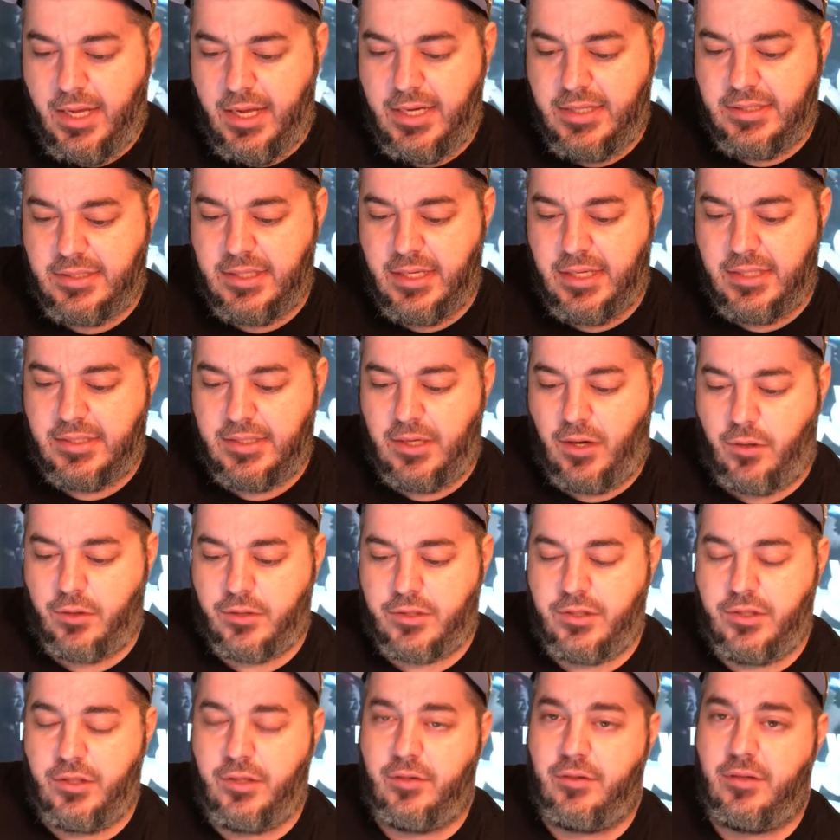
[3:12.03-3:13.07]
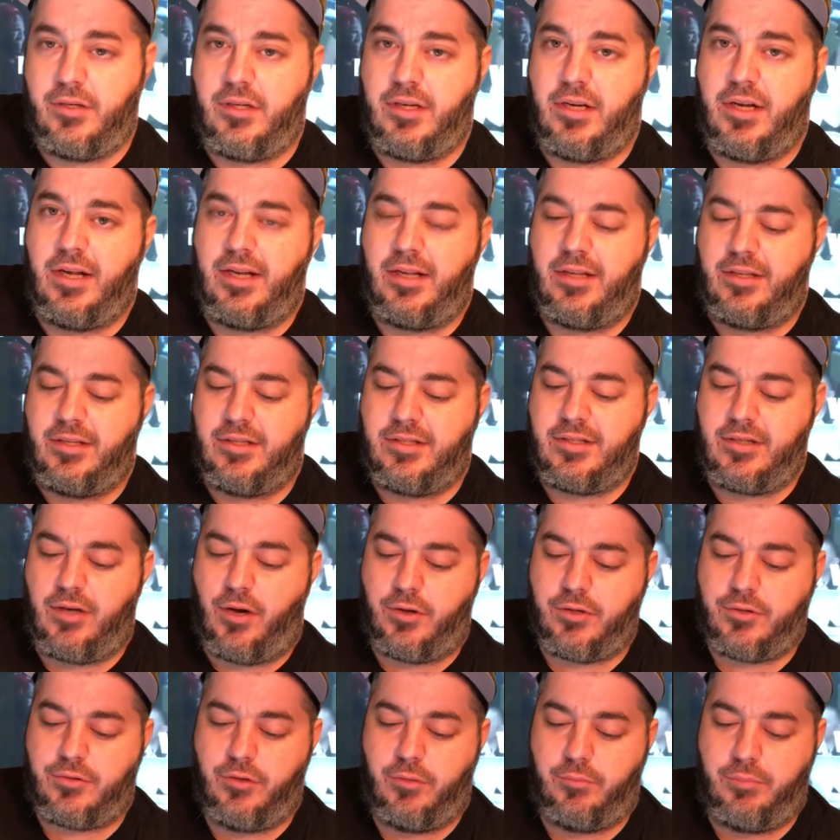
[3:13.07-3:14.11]
he said talk to
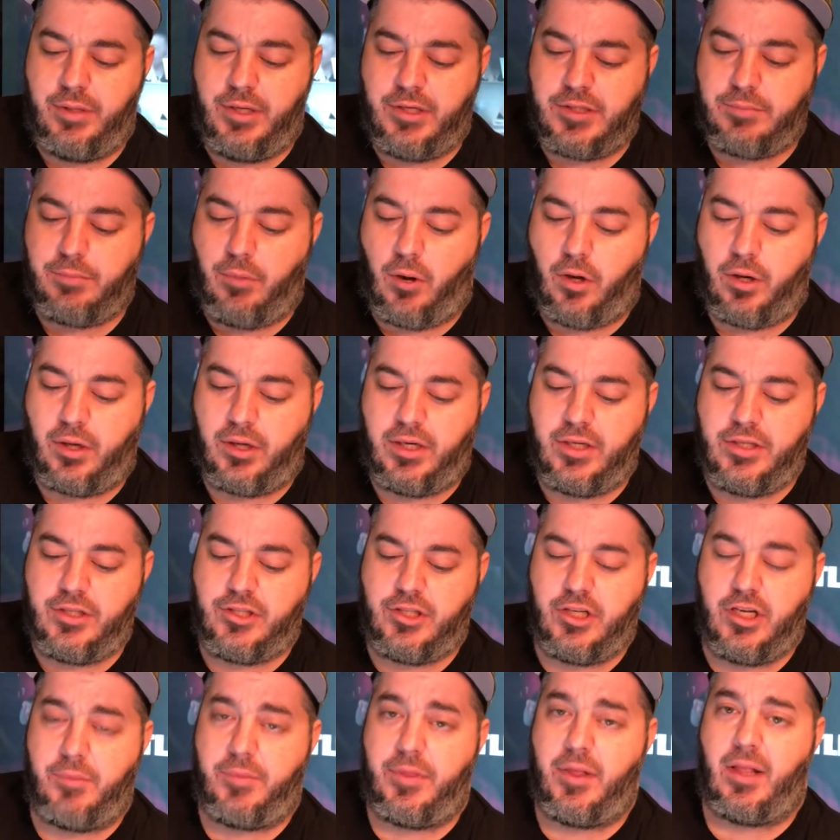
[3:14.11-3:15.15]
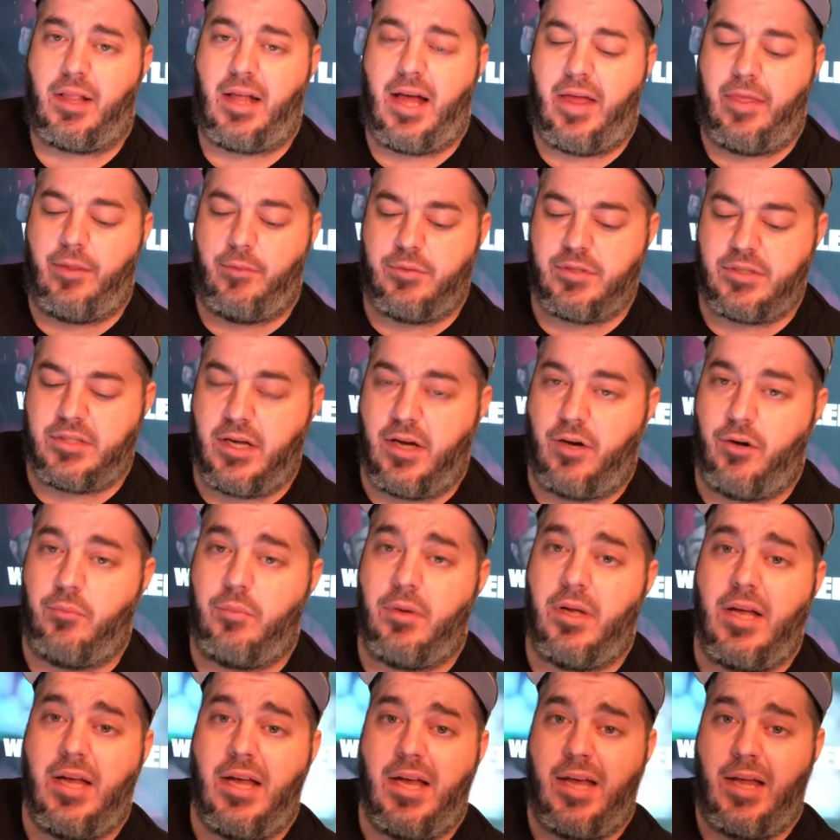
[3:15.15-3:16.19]
talk to a bitch, bargain and chip. That line that was dope.
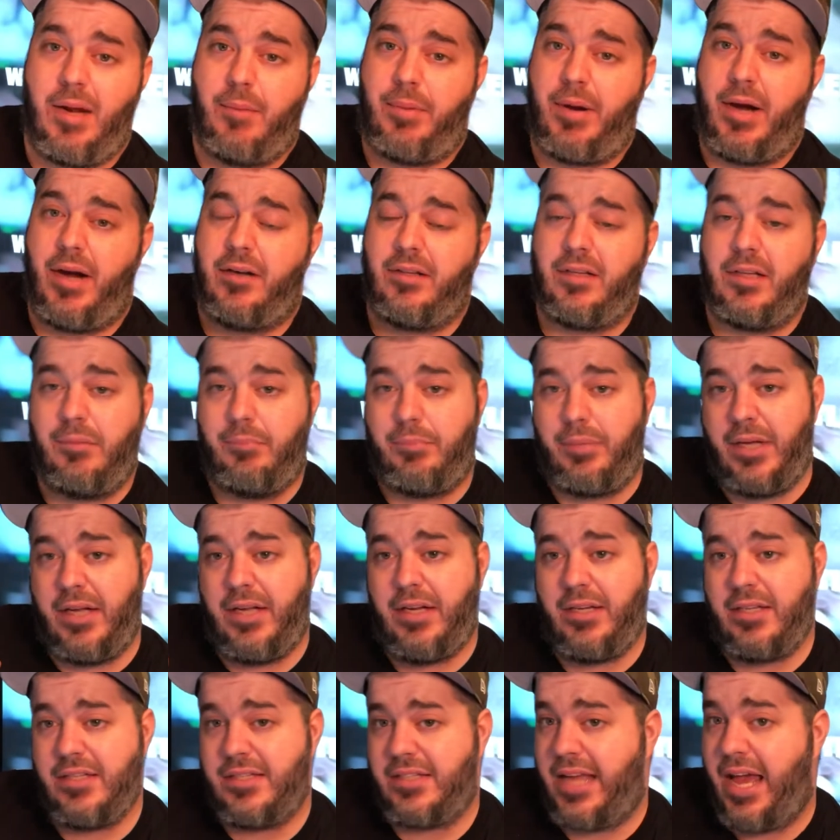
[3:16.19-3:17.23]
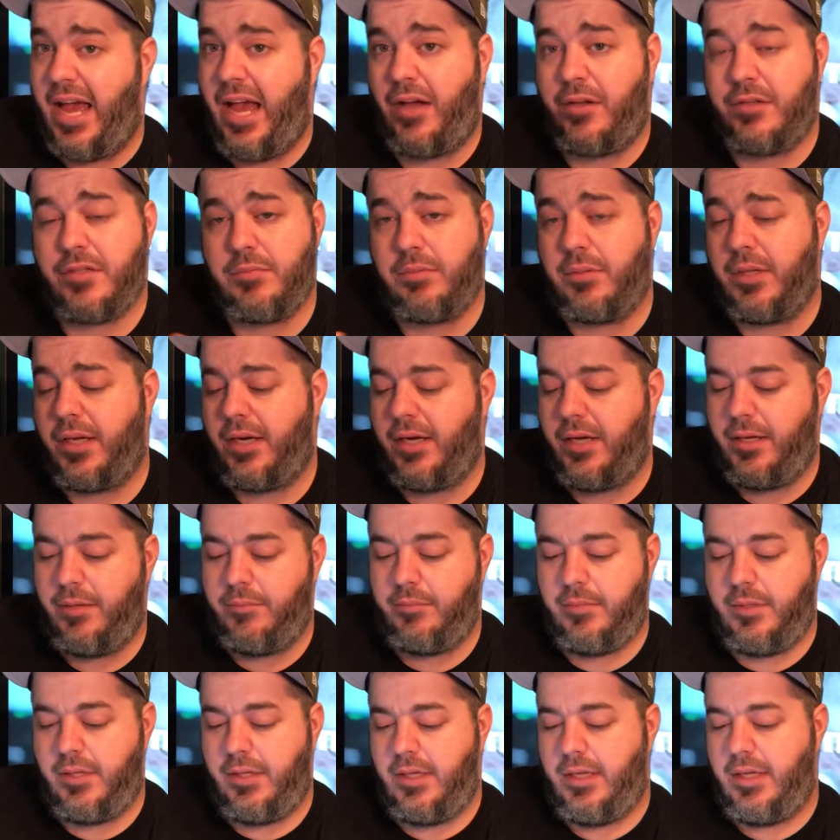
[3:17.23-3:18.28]
And apparently Pete and his gal split up.
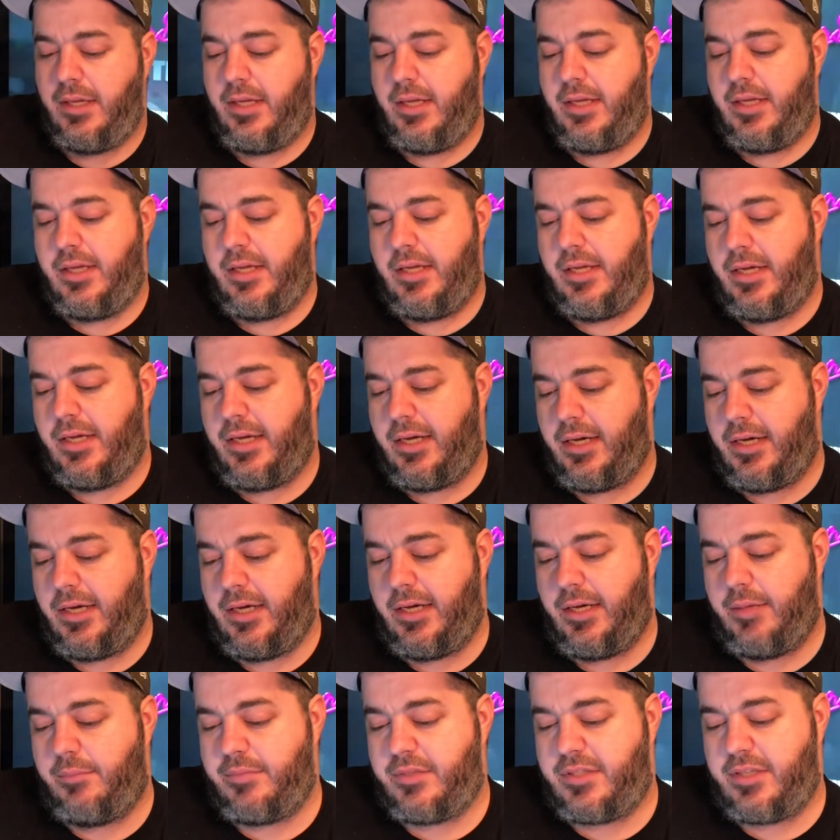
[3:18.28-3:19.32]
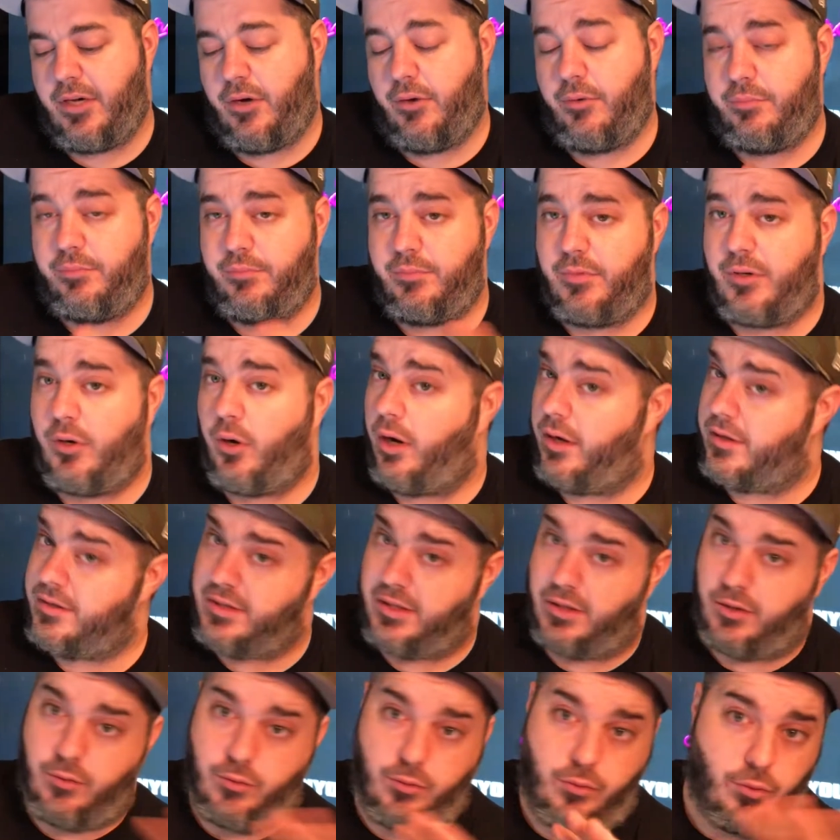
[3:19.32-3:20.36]
Um, so
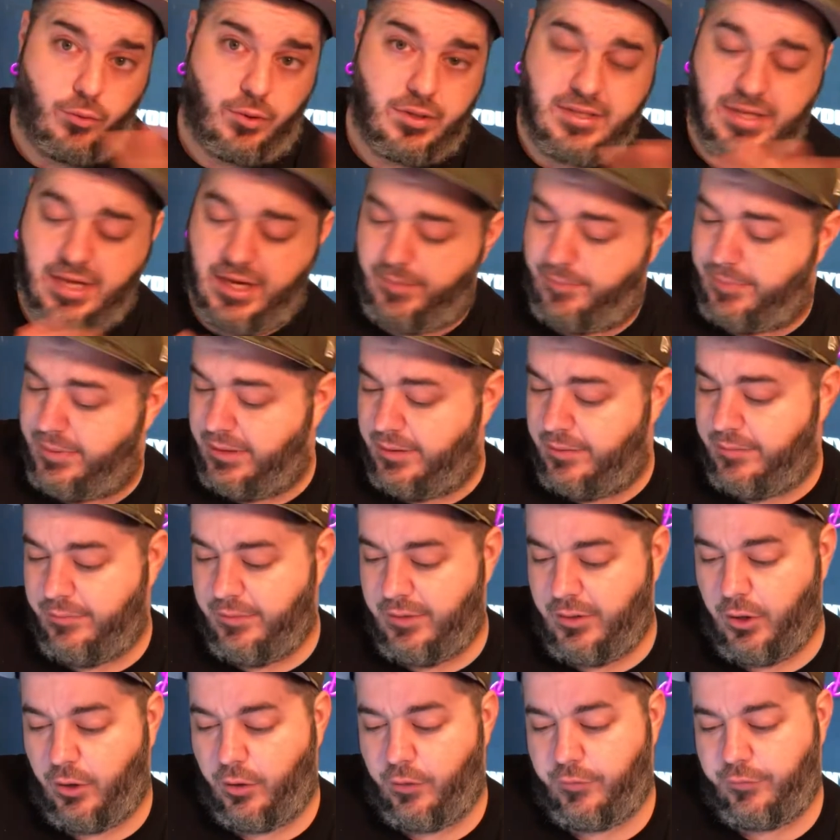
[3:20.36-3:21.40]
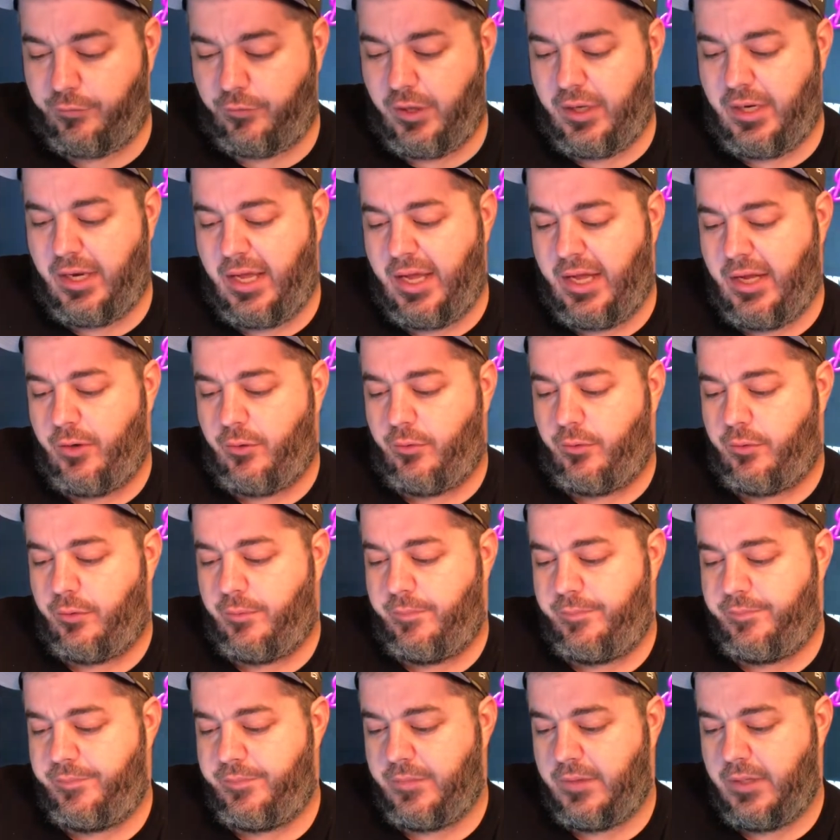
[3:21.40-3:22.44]
Caustic, of course, had a big girlfriend angle.
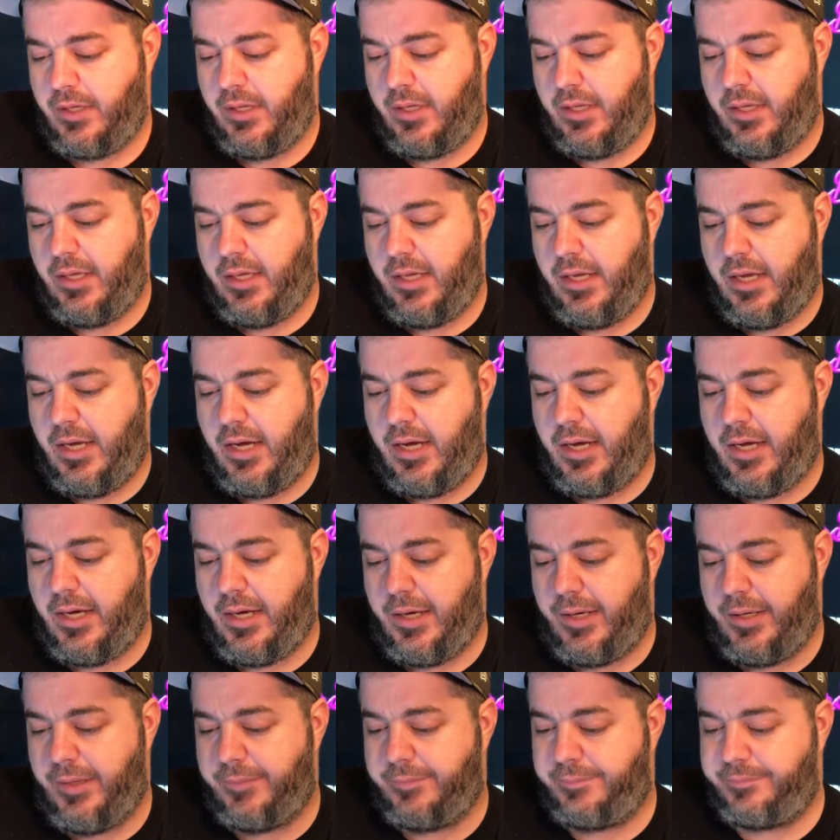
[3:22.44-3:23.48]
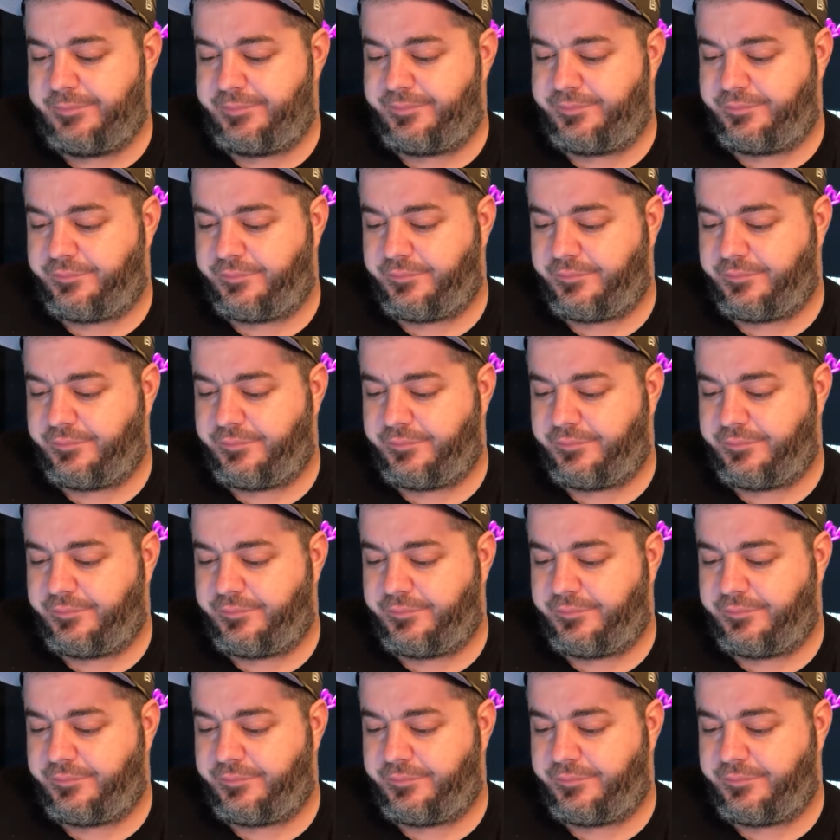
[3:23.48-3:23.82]
Um,